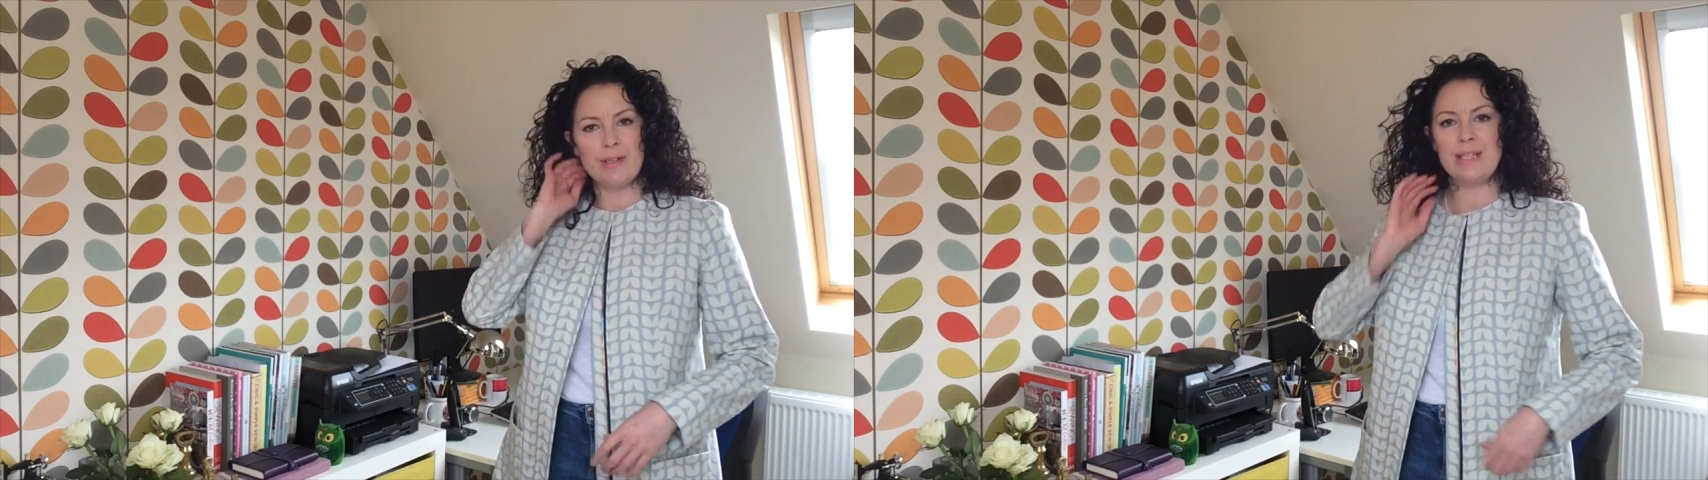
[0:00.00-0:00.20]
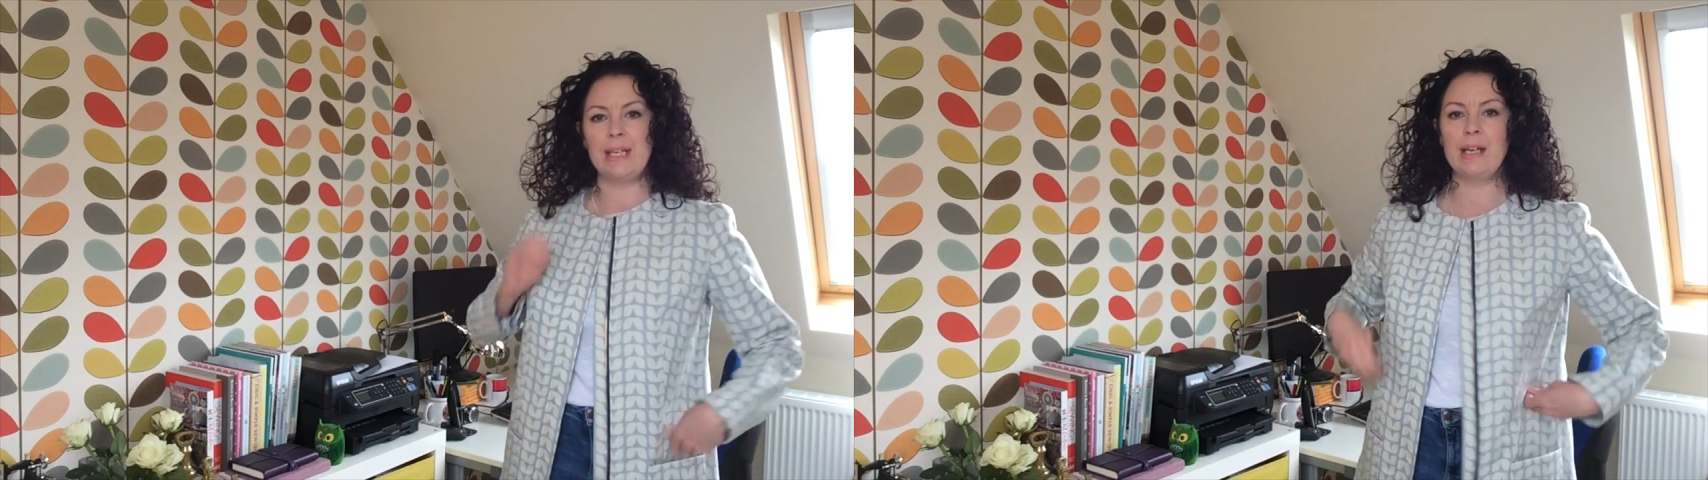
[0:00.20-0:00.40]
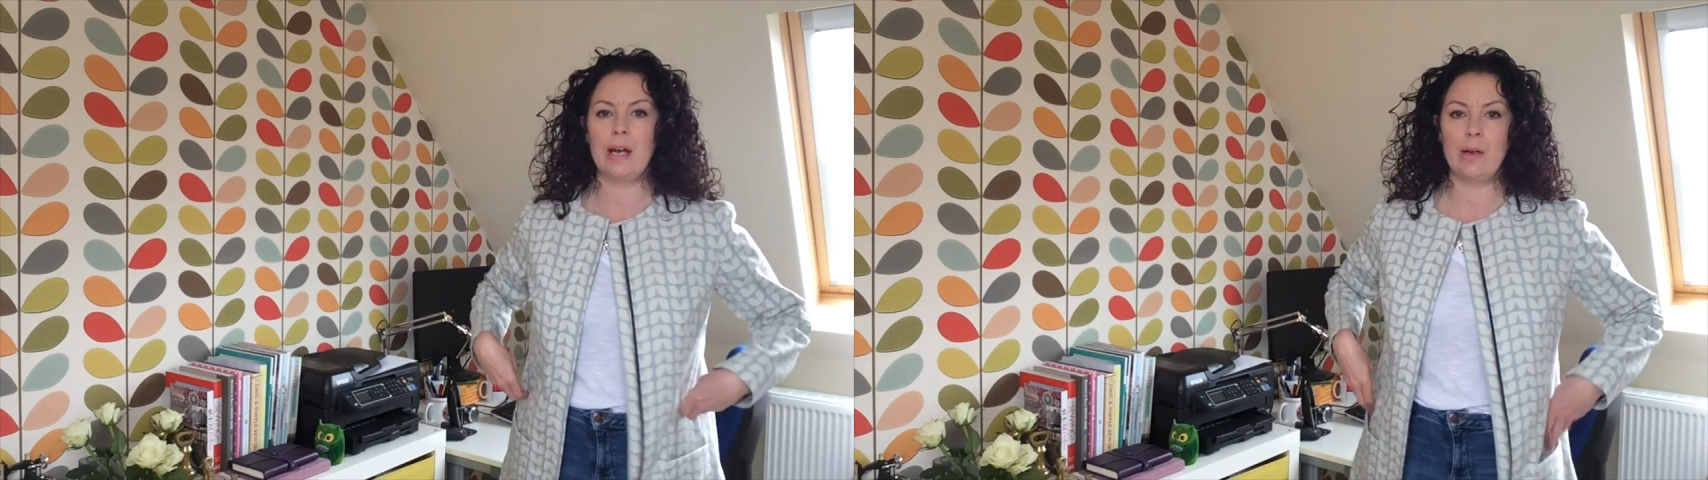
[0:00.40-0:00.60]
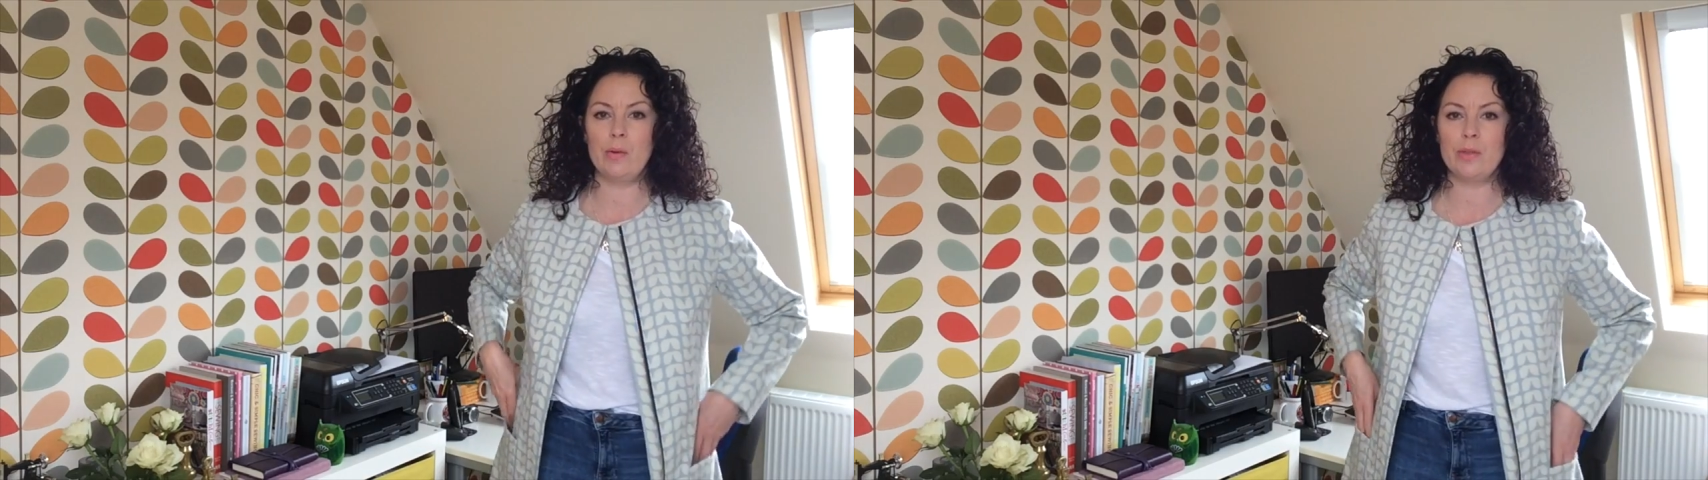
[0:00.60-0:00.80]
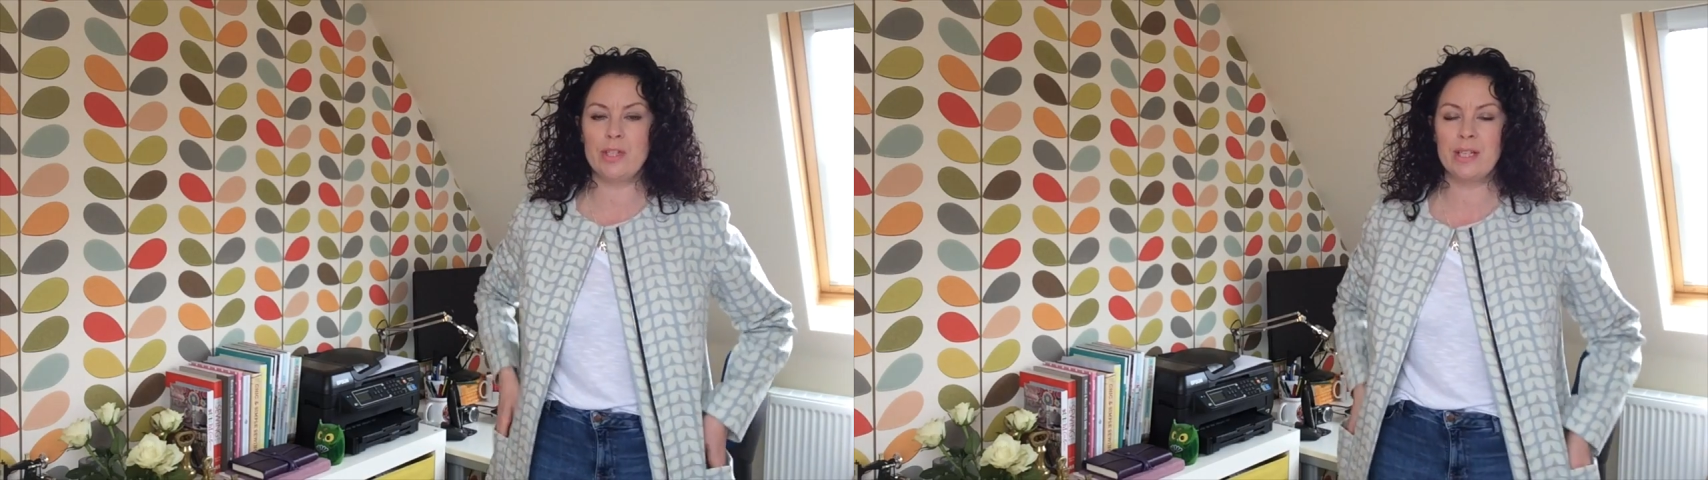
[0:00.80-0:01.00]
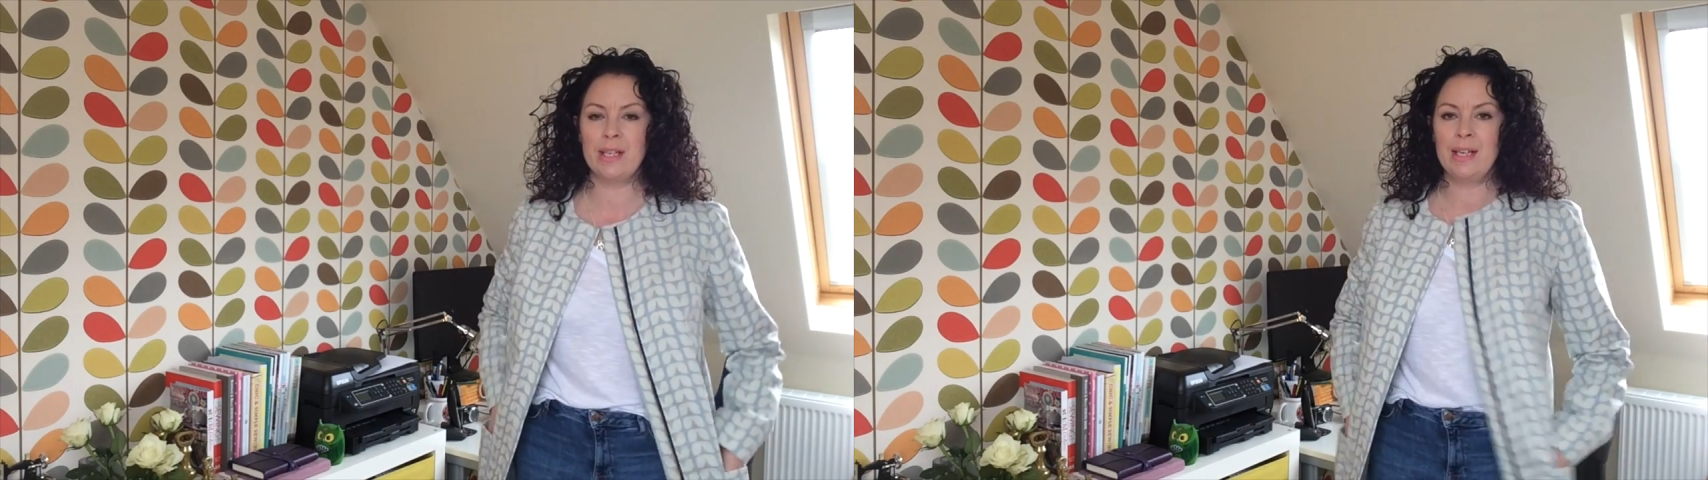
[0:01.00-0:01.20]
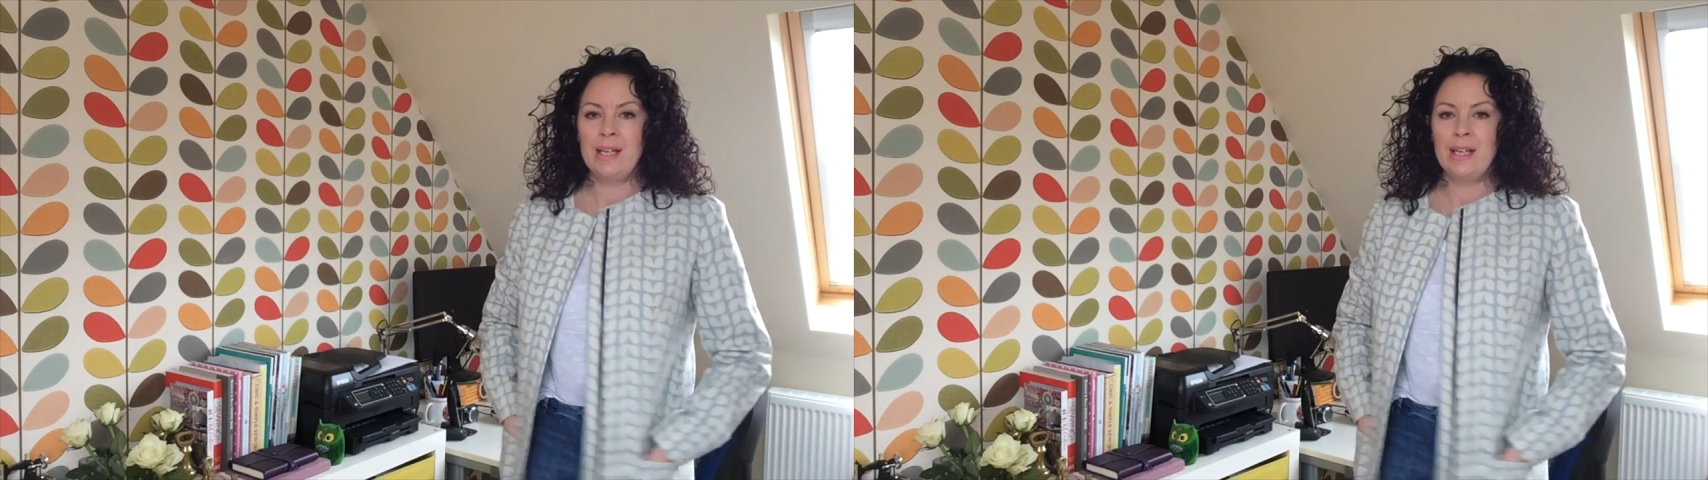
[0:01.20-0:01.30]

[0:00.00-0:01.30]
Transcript: fitting coat.